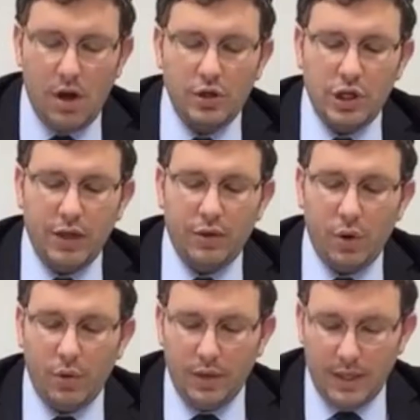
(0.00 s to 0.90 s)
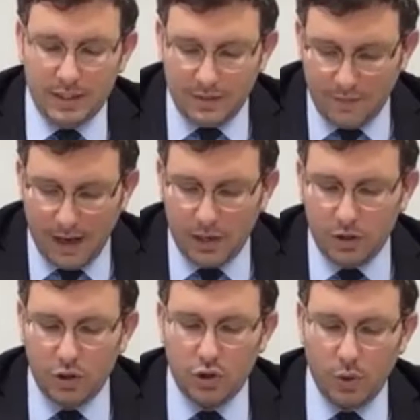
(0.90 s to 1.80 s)
Jethro is invited
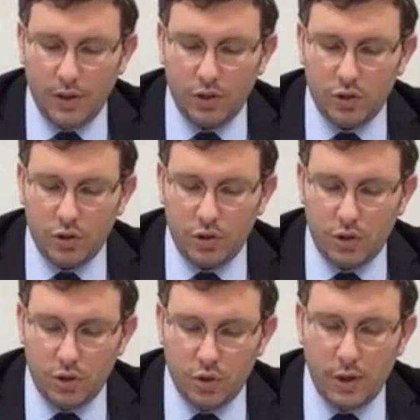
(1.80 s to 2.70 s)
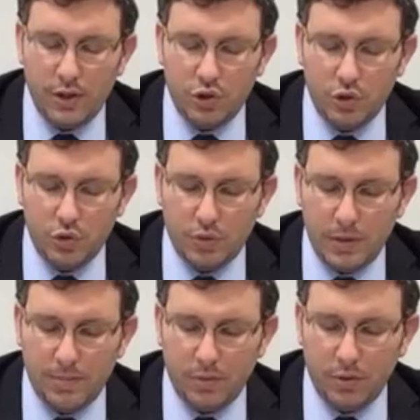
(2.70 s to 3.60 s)
to join the Jewish
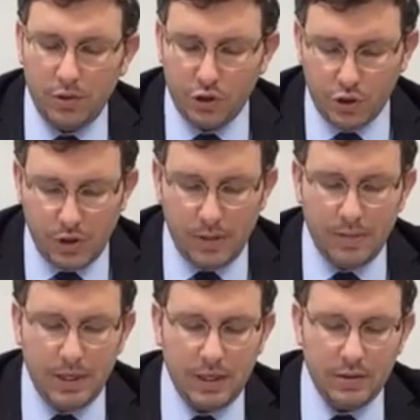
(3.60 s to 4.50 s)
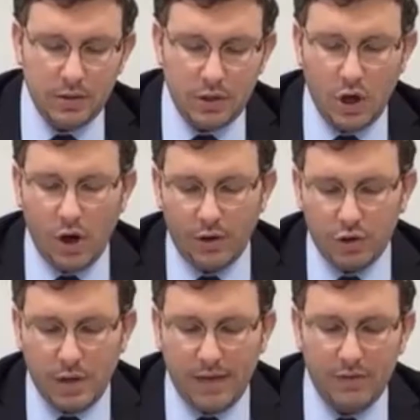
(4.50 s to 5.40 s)
people. The journey begins. The ark
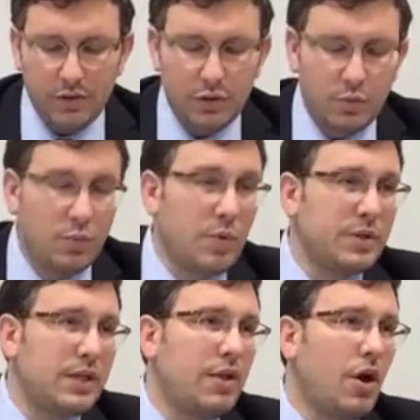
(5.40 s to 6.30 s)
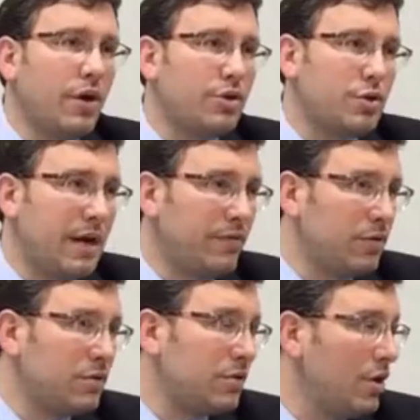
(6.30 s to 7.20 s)
travels. When we say the ark
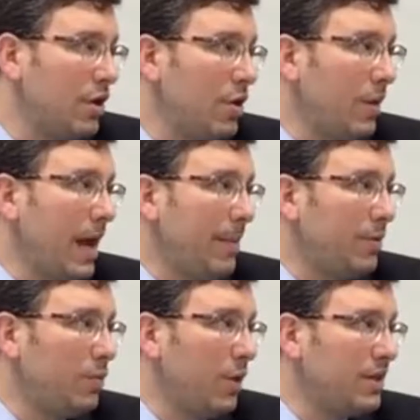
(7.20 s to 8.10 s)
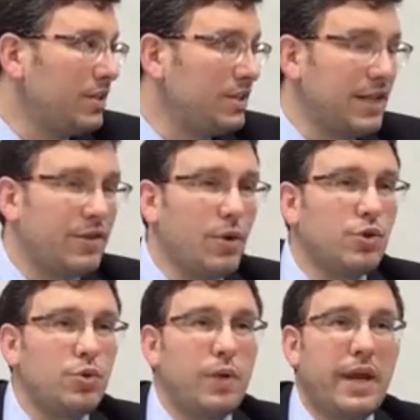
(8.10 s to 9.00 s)
travels, what happened is that those
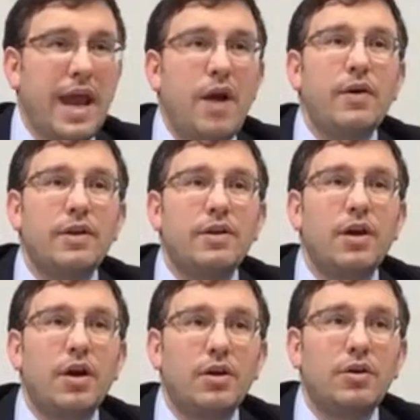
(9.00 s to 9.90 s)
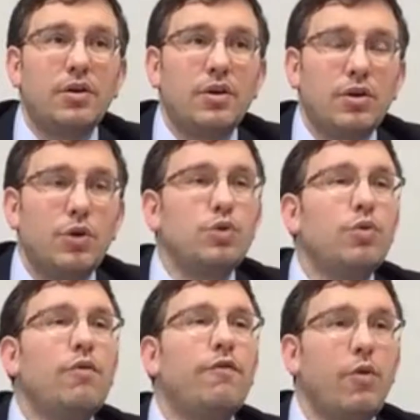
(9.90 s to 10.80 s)
who were carrying the ark, those who
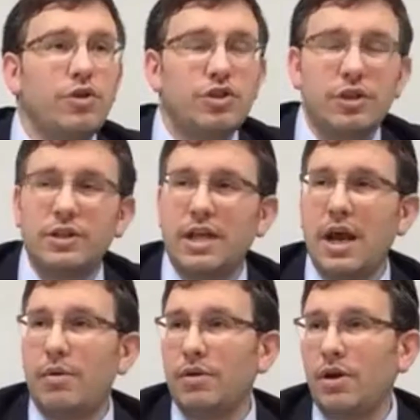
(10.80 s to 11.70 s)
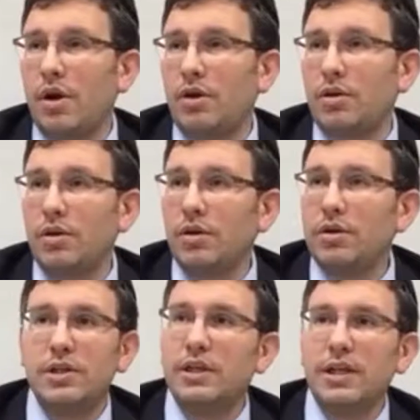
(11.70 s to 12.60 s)
were fortunate to carry the ark,
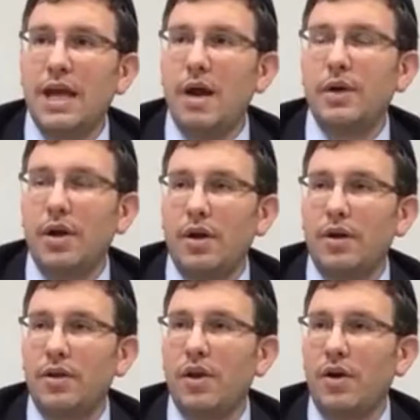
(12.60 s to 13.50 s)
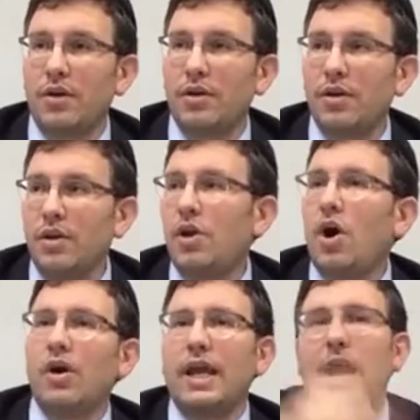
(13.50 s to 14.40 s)
didn't carry the ark. The
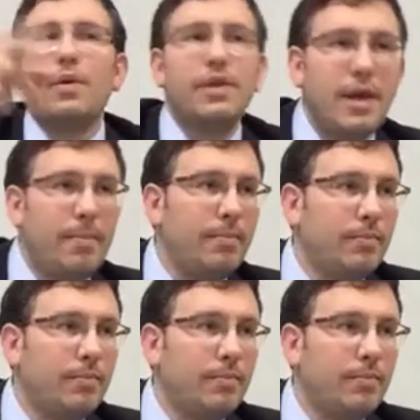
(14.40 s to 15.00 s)
ark carried them.